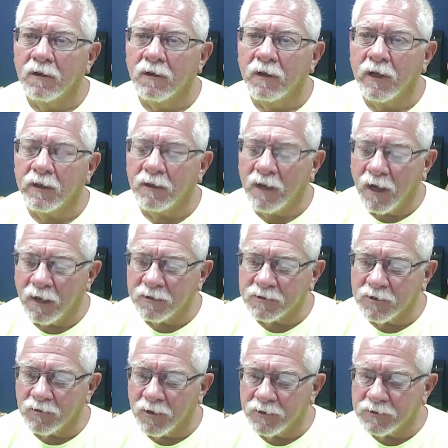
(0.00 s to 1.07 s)
And God
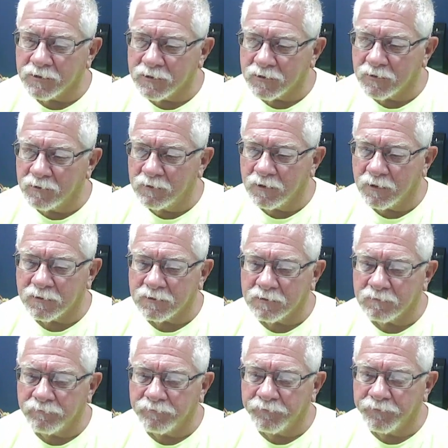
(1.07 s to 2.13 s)
is gracious to us.
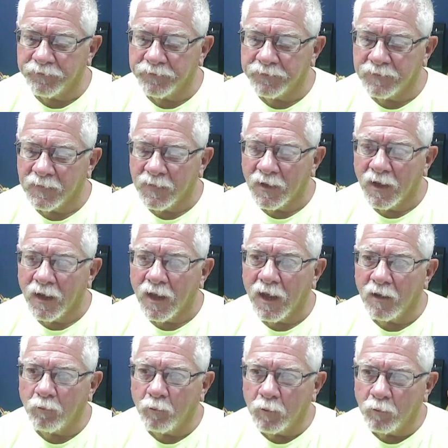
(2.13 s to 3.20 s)

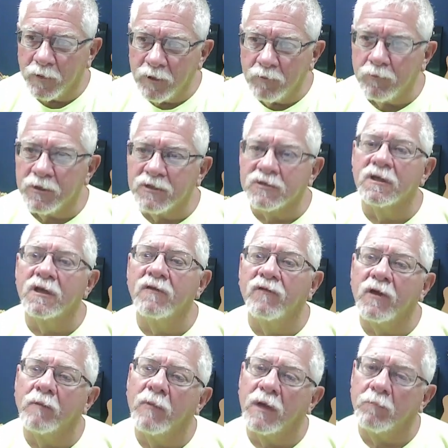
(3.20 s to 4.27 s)
And when we receive
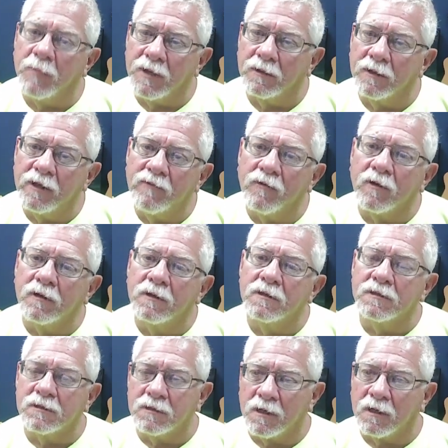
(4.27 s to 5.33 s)
him and believe on
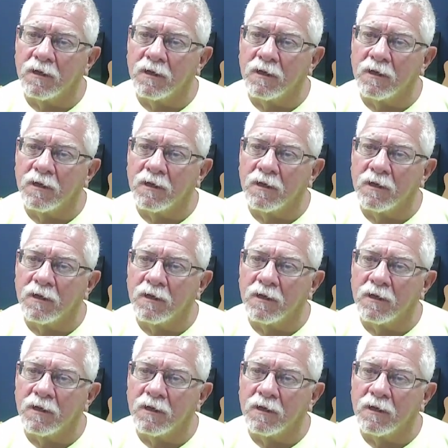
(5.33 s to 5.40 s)
his name,